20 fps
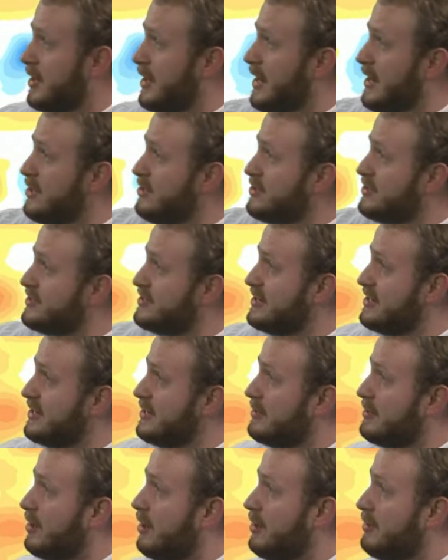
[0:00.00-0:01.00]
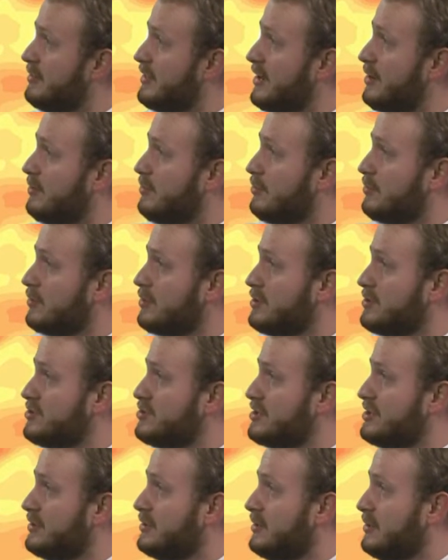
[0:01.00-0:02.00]
And you can see all of that
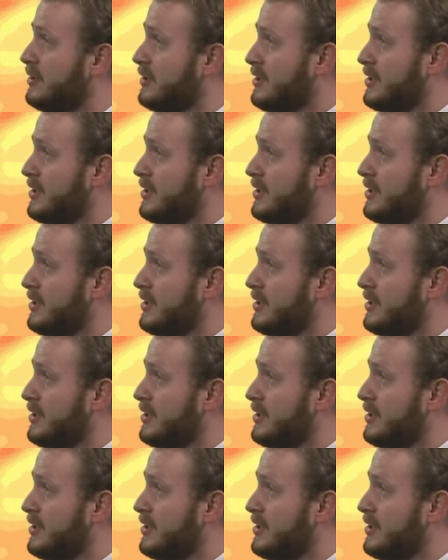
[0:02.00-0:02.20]
orange, and